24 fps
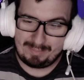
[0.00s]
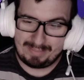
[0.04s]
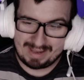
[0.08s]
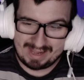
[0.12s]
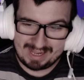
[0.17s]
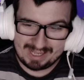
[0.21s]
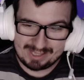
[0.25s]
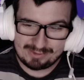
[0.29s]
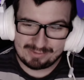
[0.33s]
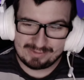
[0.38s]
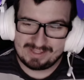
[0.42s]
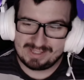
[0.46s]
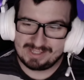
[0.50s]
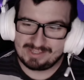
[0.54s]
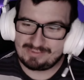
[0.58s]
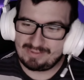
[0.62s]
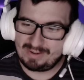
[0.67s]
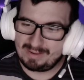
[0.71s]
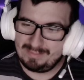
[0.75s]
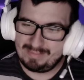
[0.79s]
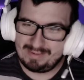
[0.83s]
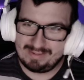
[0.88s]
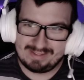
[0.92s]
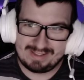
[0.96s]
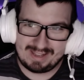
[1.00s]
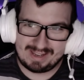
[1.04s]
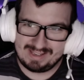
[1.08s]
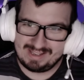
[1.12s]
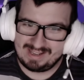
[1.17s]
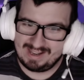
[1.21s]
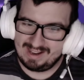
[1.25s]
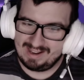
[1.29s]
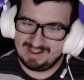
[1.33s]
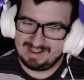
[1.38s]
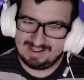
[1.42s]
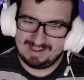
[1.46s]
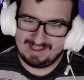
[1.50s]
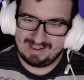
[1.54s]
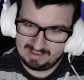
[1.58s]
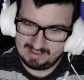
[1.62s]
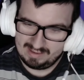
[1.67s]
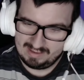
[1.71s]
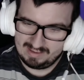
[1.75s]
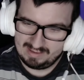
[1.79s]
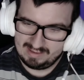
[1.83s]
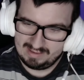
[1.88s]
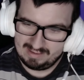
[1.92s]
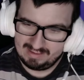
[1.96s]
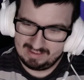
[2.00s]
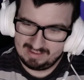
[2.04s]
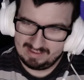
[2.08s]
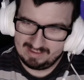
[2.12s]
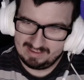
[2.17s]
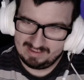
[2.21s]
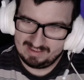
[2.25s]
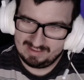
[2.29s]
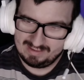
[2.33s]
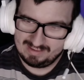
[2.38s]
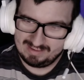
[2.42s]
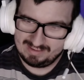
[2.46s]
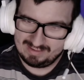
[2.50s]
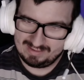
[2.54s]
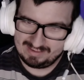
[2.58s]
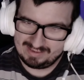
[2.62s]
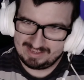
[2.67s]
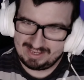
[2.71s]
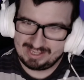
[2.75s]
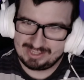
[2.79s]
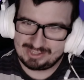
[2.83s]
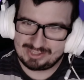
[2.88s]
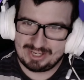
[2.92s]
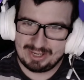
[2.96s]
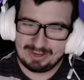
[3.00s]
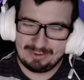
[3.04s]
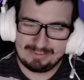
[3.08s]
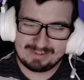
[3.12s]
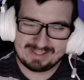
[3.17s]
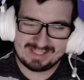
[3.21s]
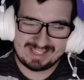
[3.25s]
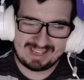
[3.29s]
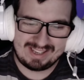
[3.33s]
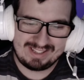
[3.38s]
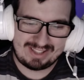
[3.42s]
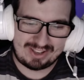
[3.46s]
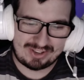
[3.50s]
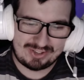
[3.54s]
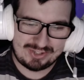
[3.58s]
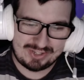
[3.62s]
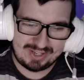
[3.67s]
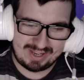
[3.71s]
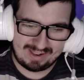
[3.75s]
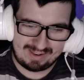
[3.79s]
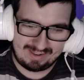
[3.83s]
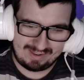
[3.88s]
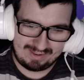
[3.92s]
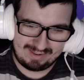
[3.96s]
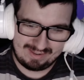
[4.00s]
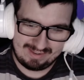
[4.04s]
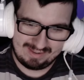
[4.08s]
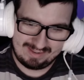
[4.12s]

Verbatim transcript: plan to destroy Britannia. She looks kinda chill.